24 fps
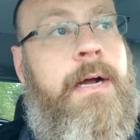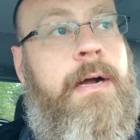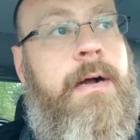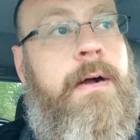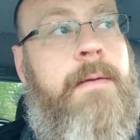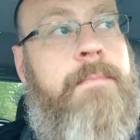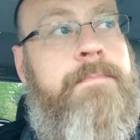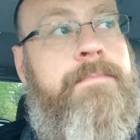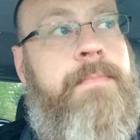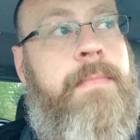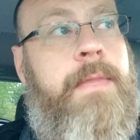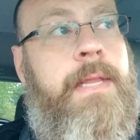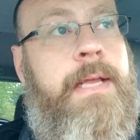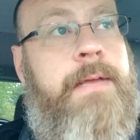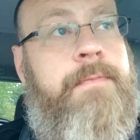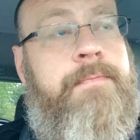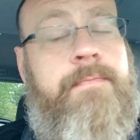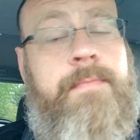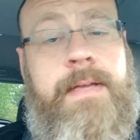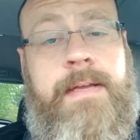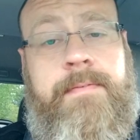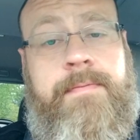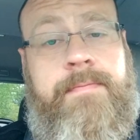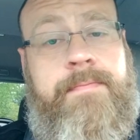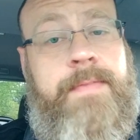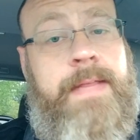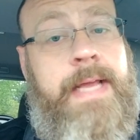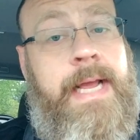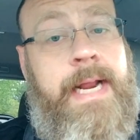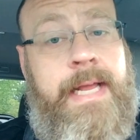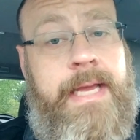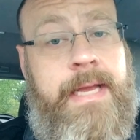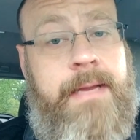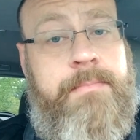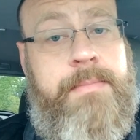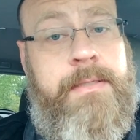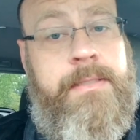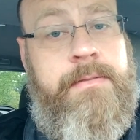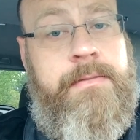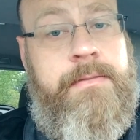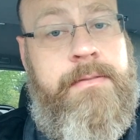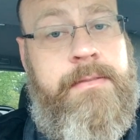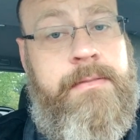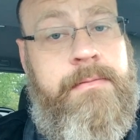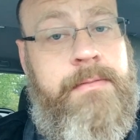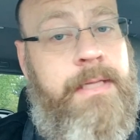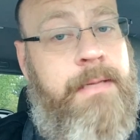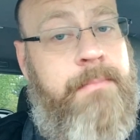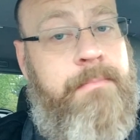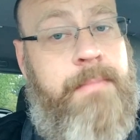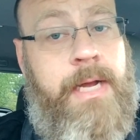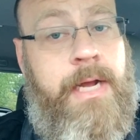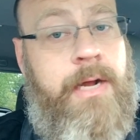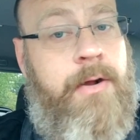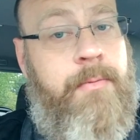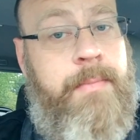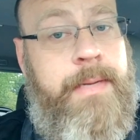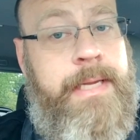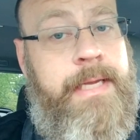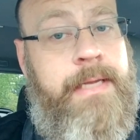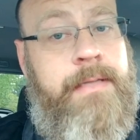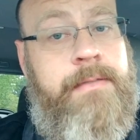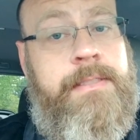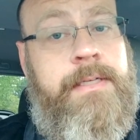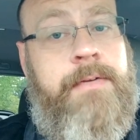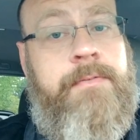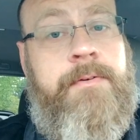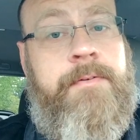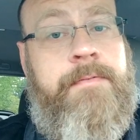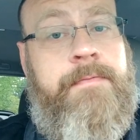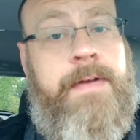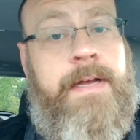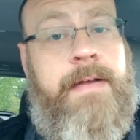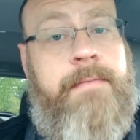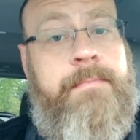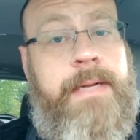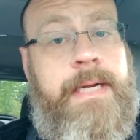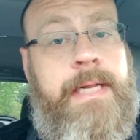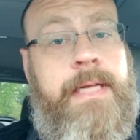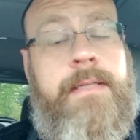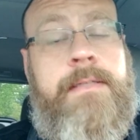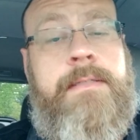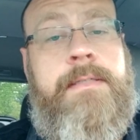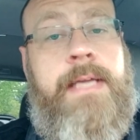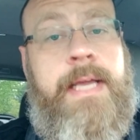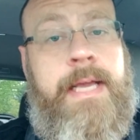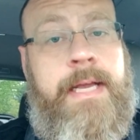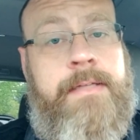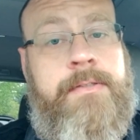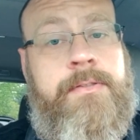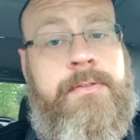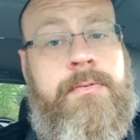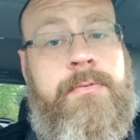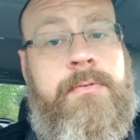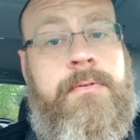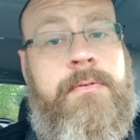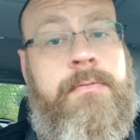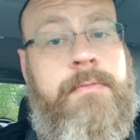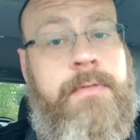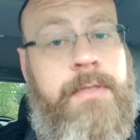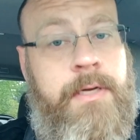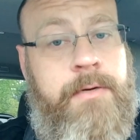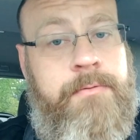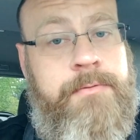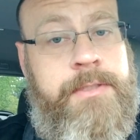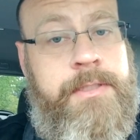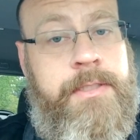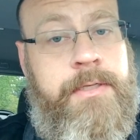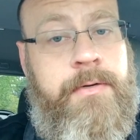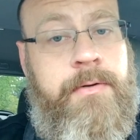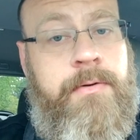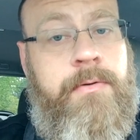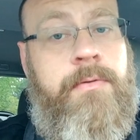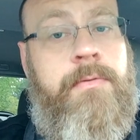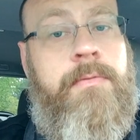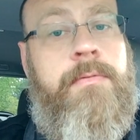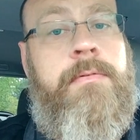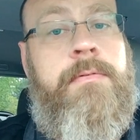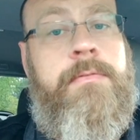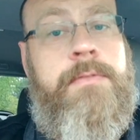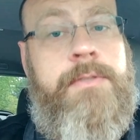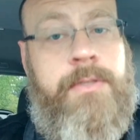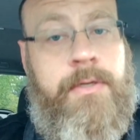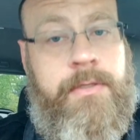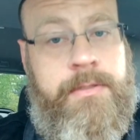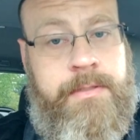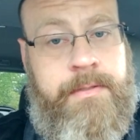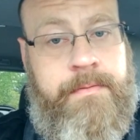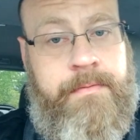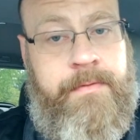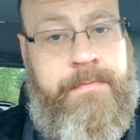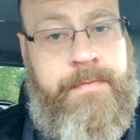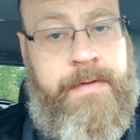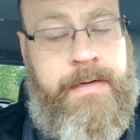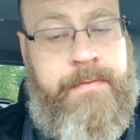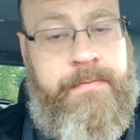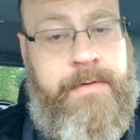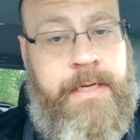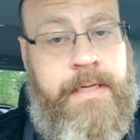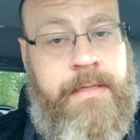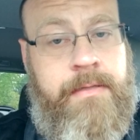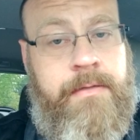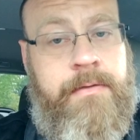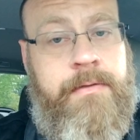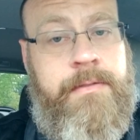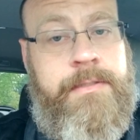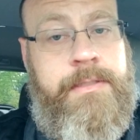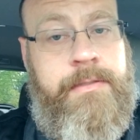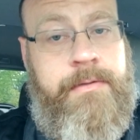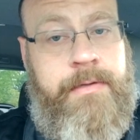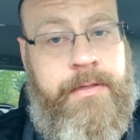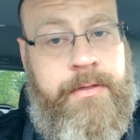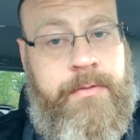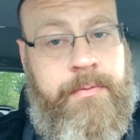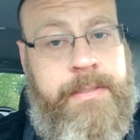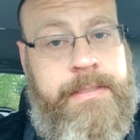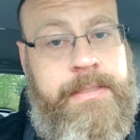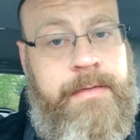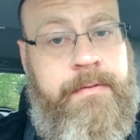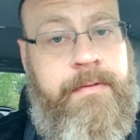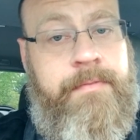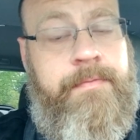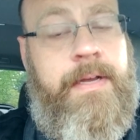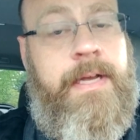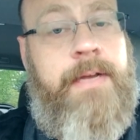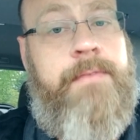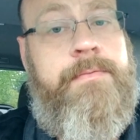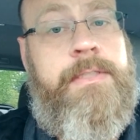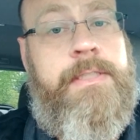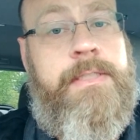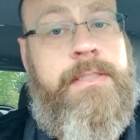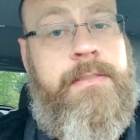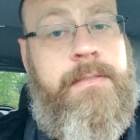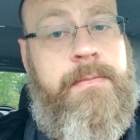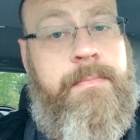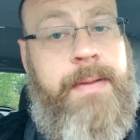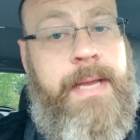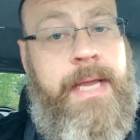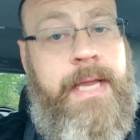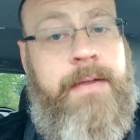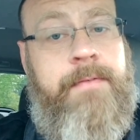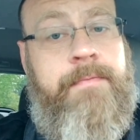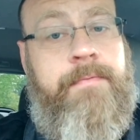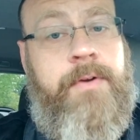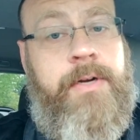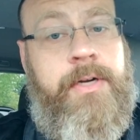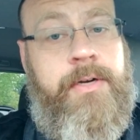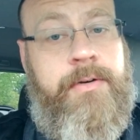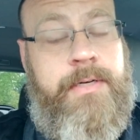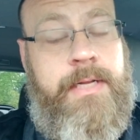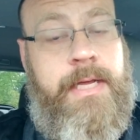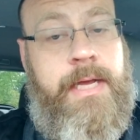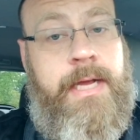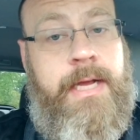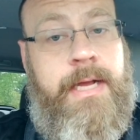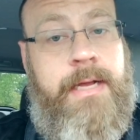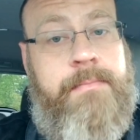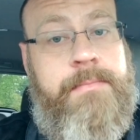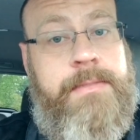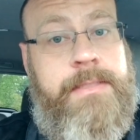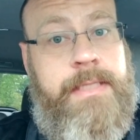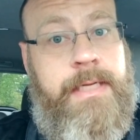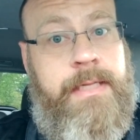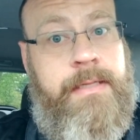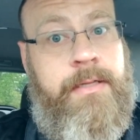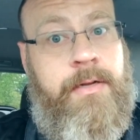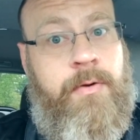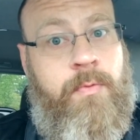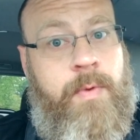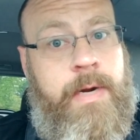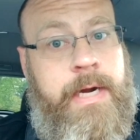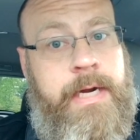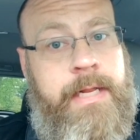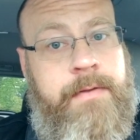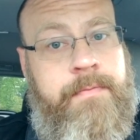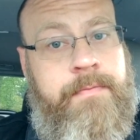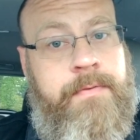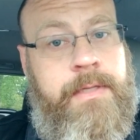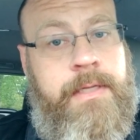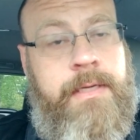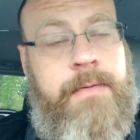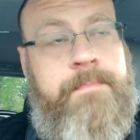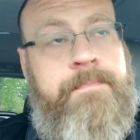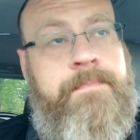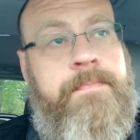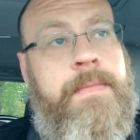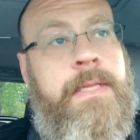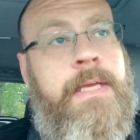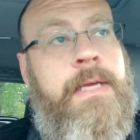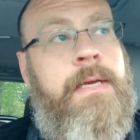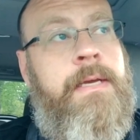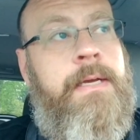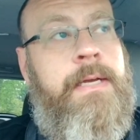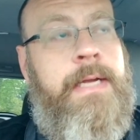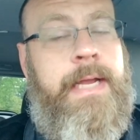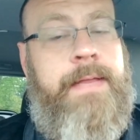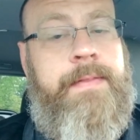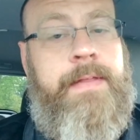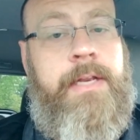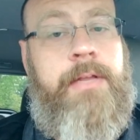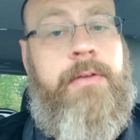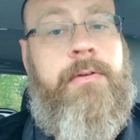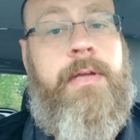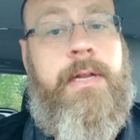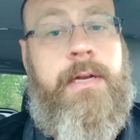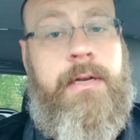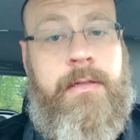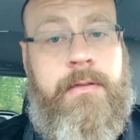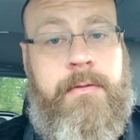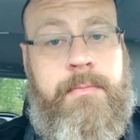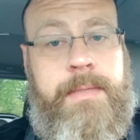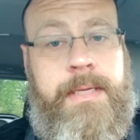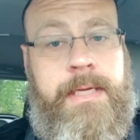If that happens, then by all means, after 5 minutes, cancel, no show, charge them the $5. You get $3.75 just to pay for your time sitting there waiting for them, and then you can get another ping.